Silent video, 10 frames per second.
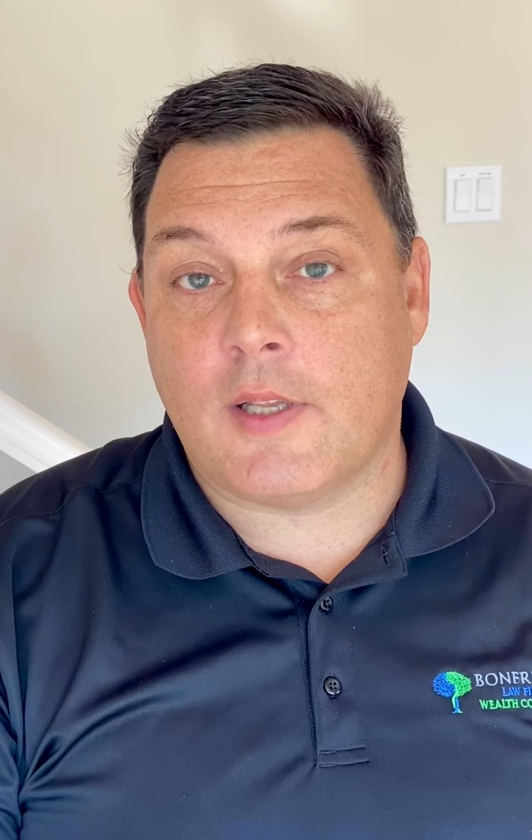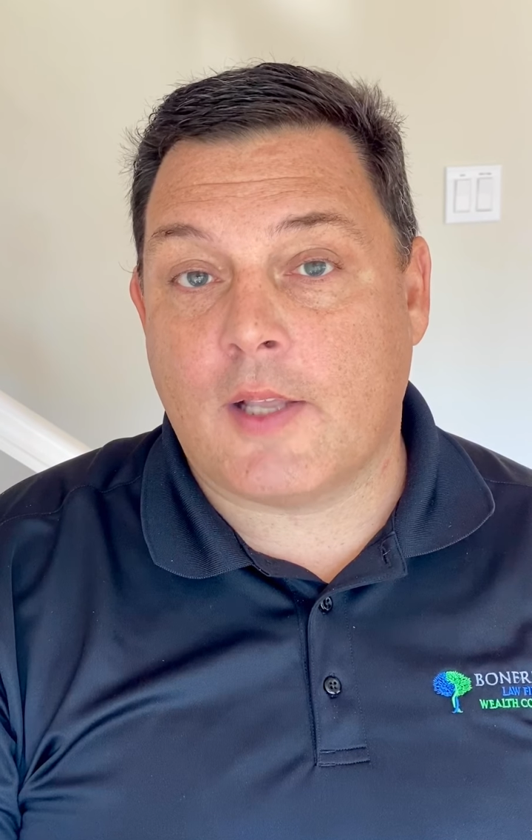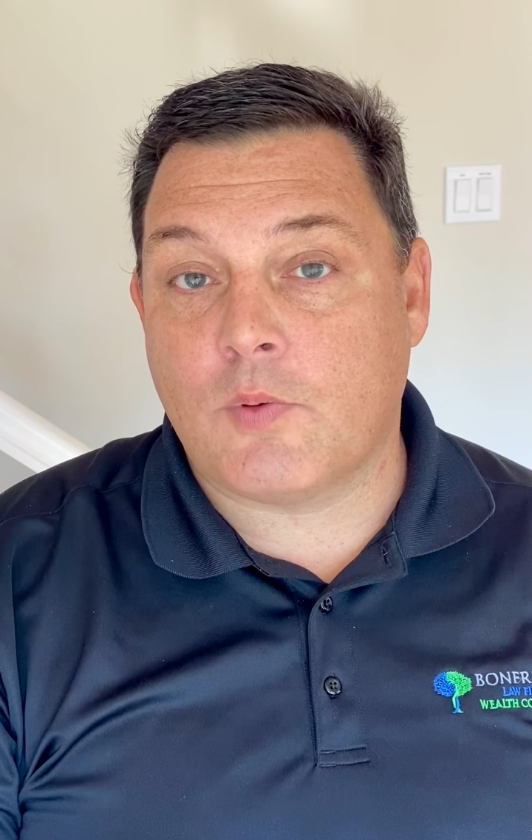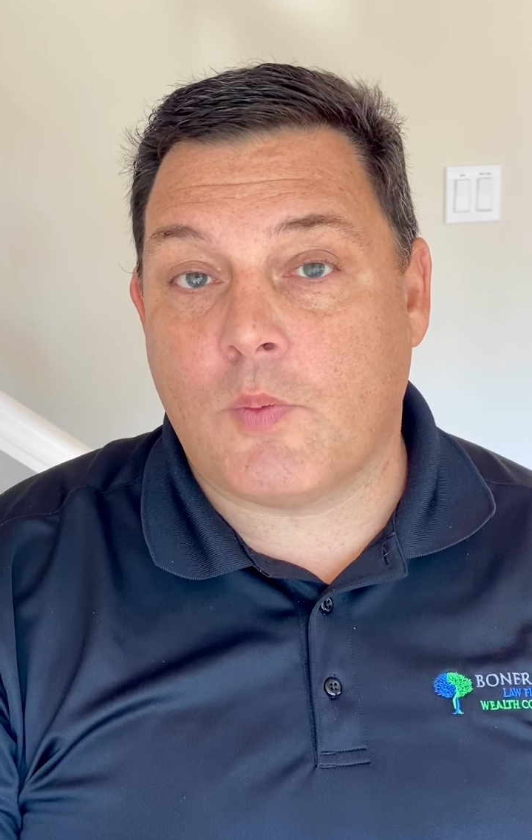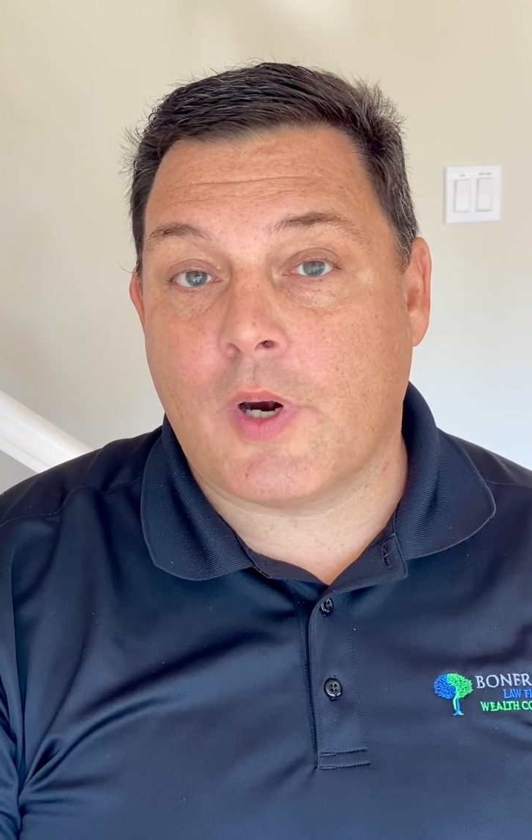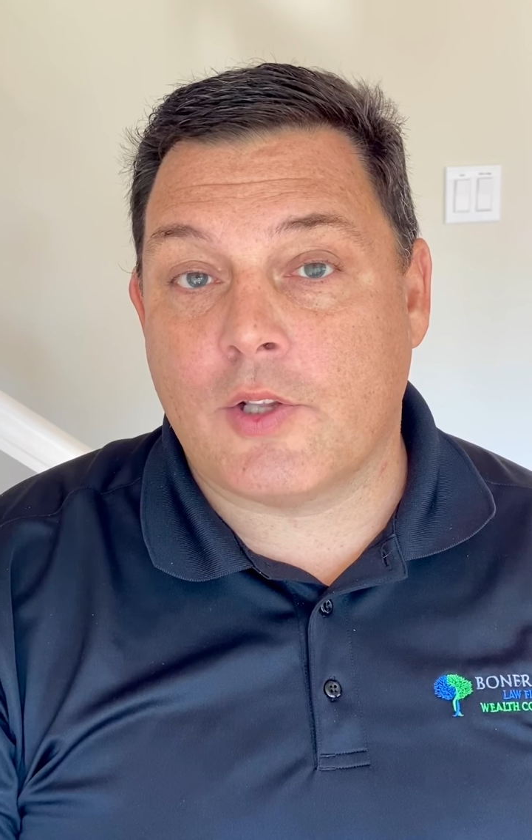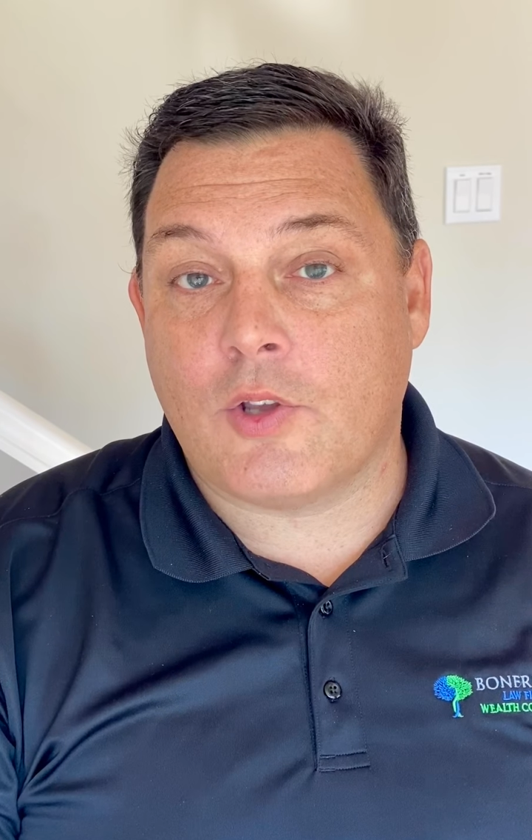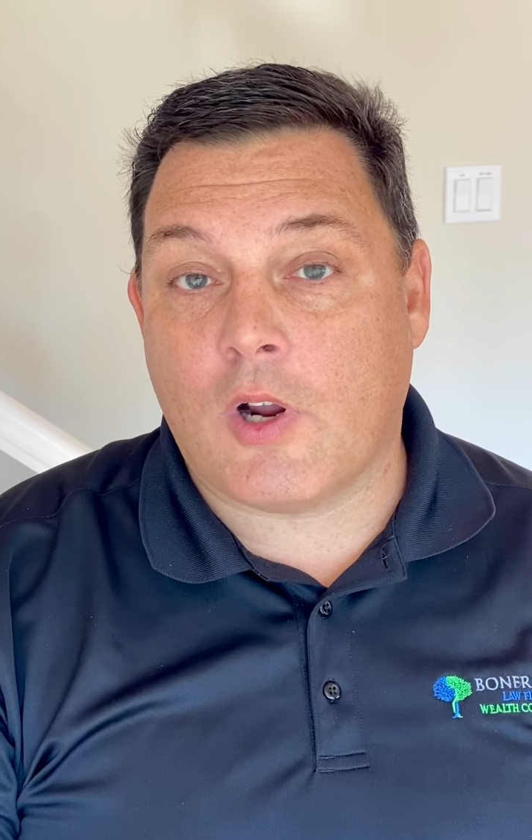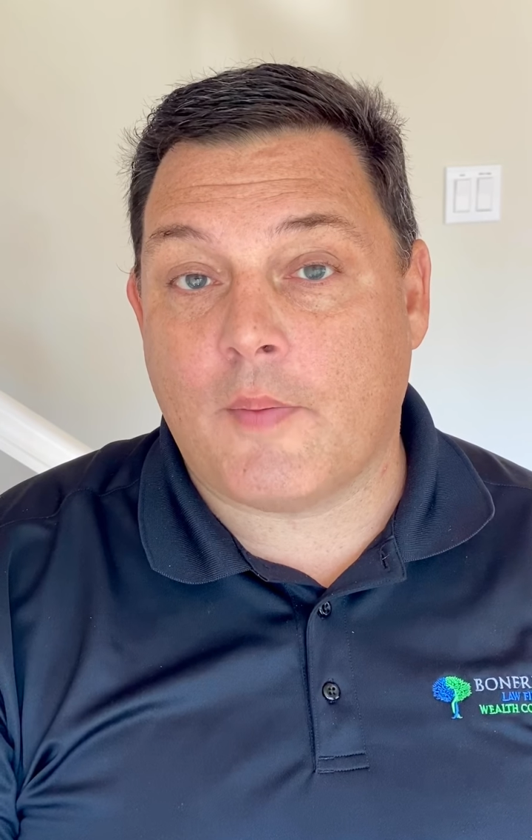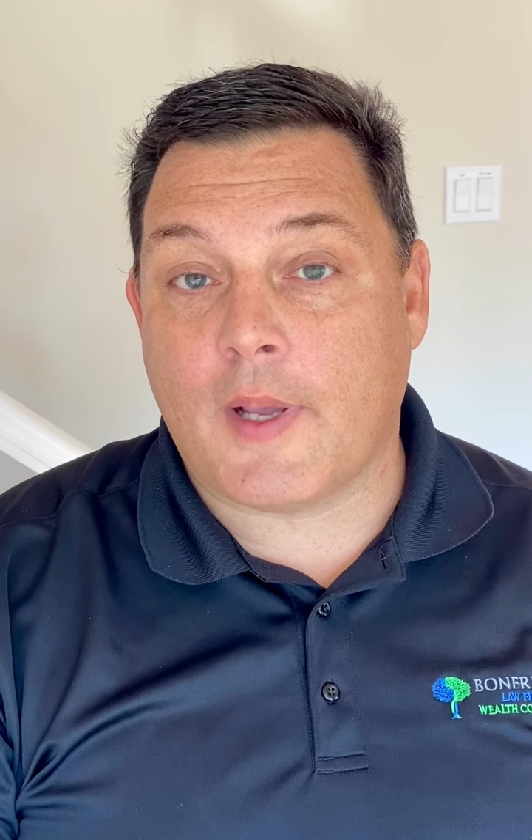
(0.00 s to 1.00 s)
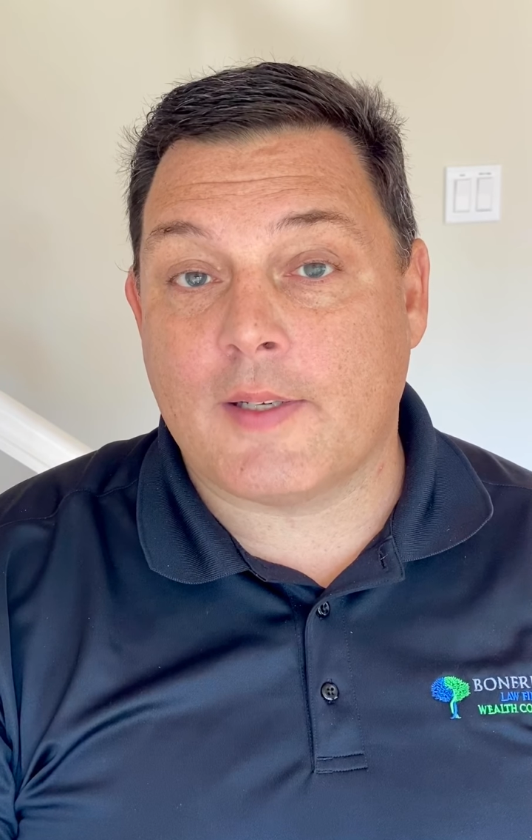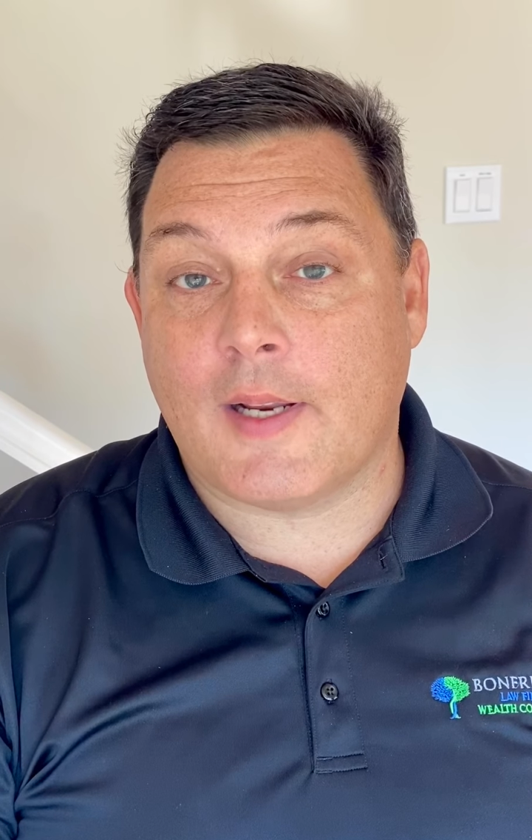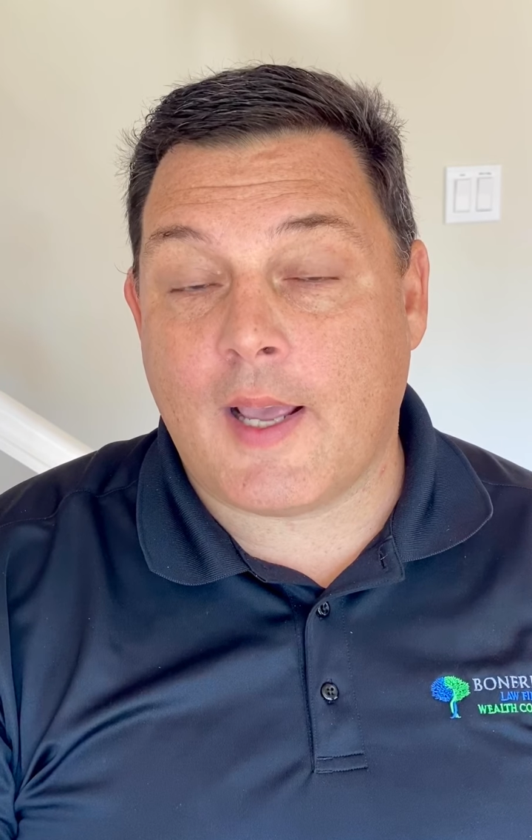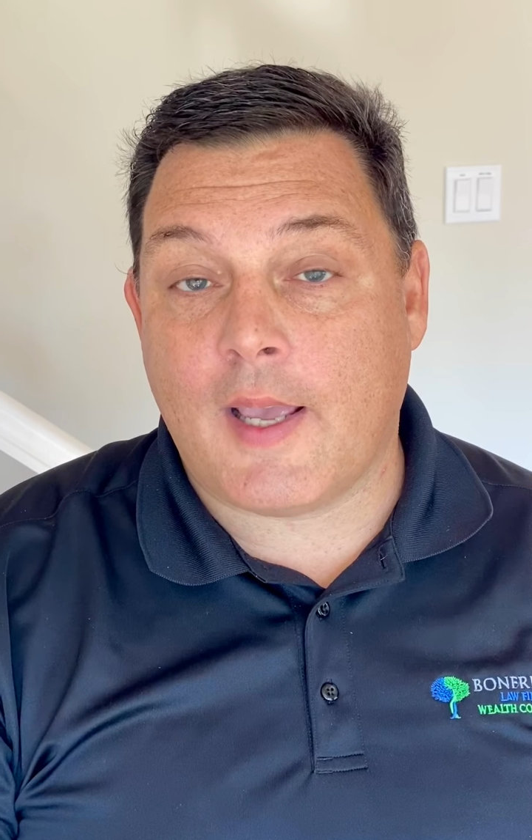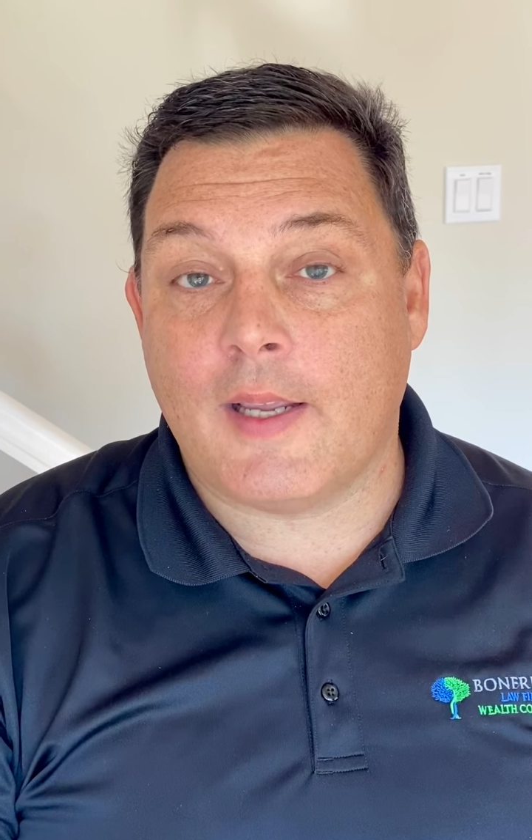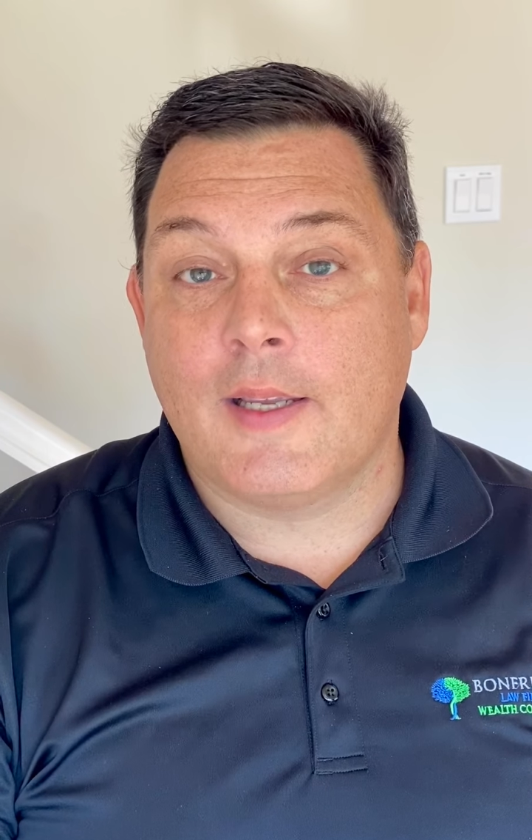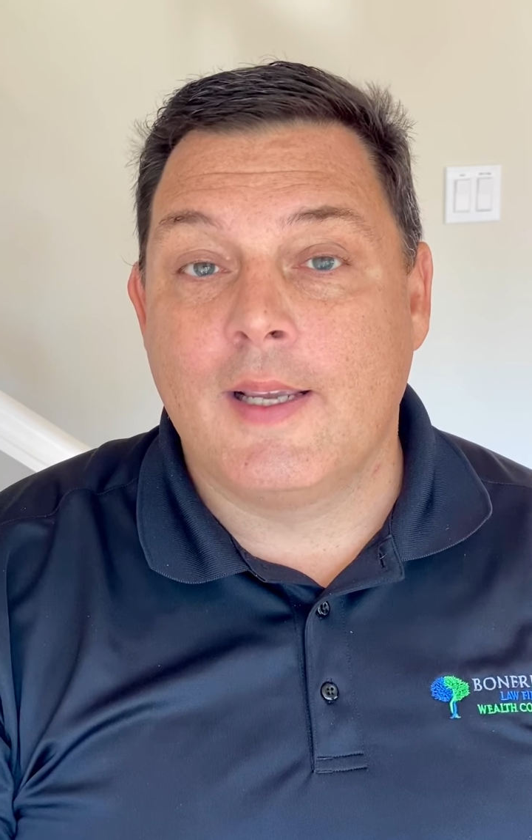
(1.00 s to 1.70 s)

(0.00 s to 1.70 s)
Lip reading: and that's what we're going to talk about today.